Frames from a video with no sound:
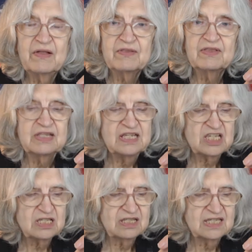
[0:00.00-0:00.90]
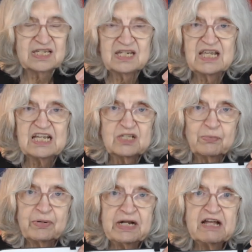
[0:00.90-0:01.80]
this T is
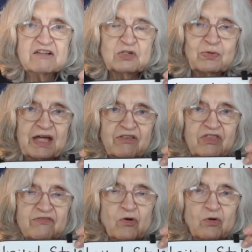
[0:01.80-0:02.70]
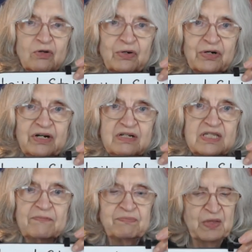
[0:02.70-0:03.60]
pronounced without the vocal cords,
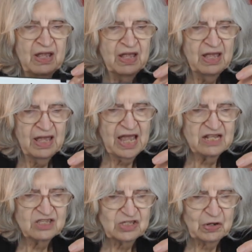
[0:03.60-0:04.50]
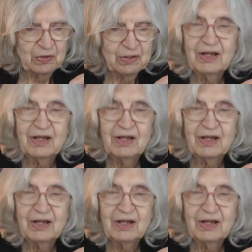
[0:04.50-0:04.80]
and so